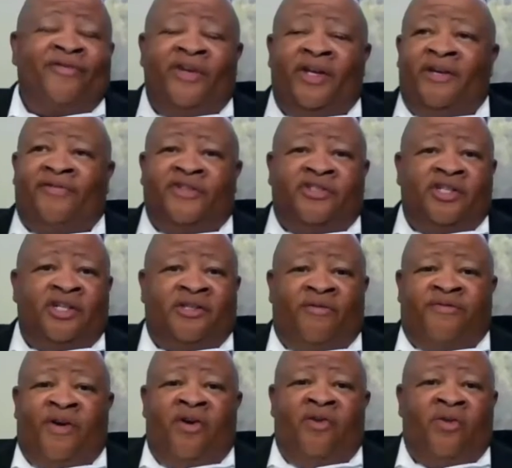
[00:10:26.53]
if it's
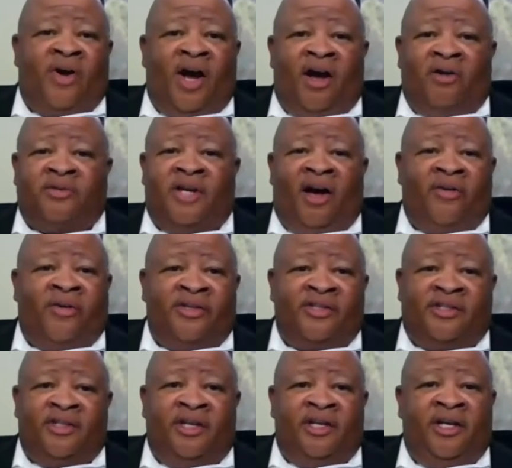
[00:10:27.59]
just a phone call,
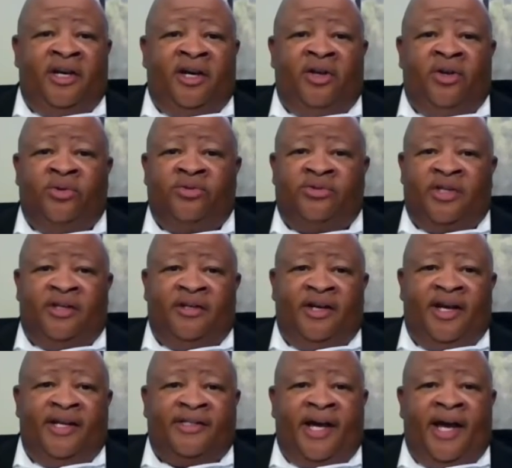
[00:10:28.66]
talking to CEOs, and
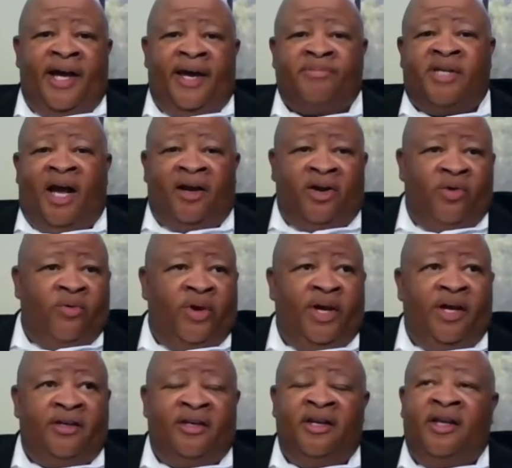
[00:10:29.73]
at times I
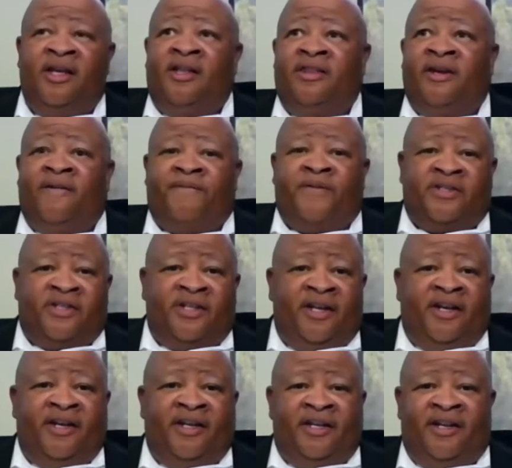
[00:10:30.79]
go in their
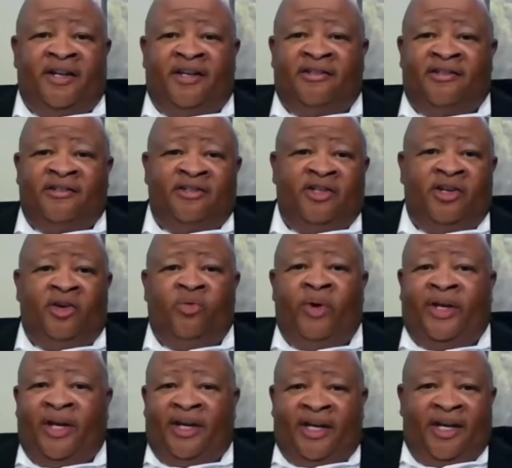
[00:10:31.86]
facility, and
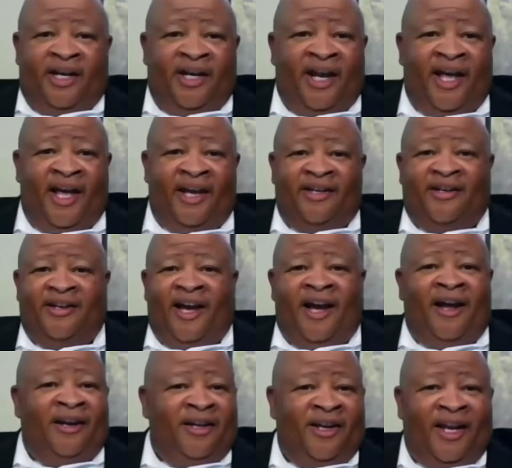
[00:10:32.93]
we could get in that
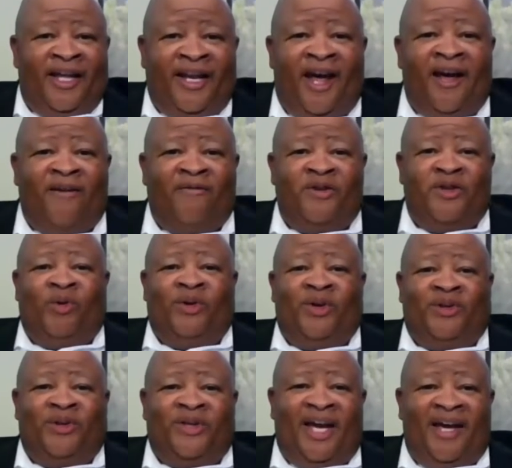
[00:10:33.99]
now a little later, however you
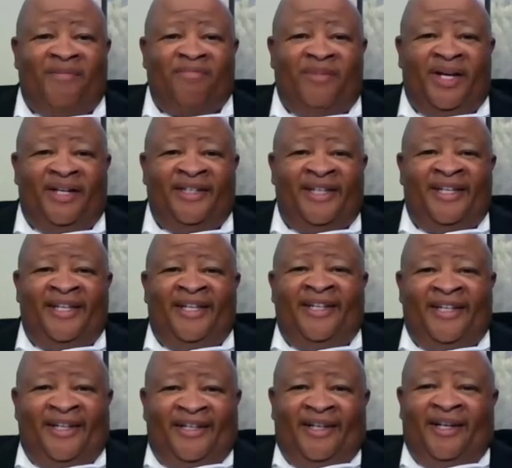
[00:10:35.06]
want to do that. But
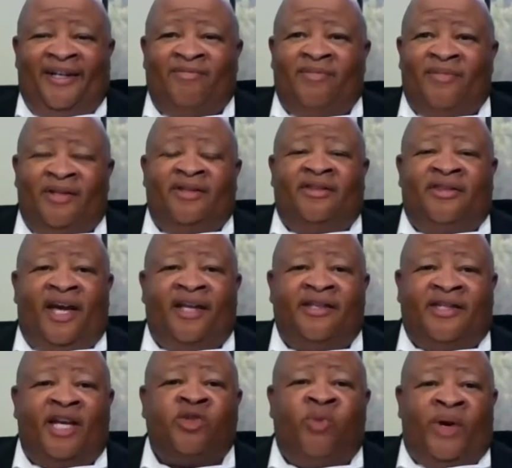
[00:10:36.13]

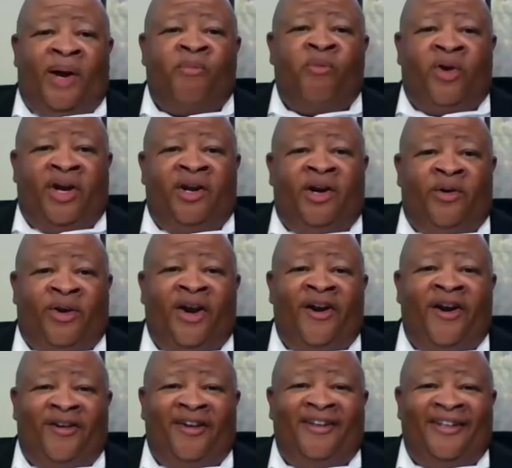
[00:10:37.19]
that's what I'm working on
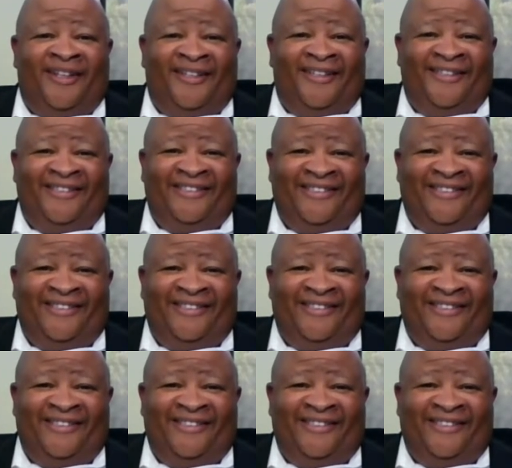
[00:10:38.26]
currently.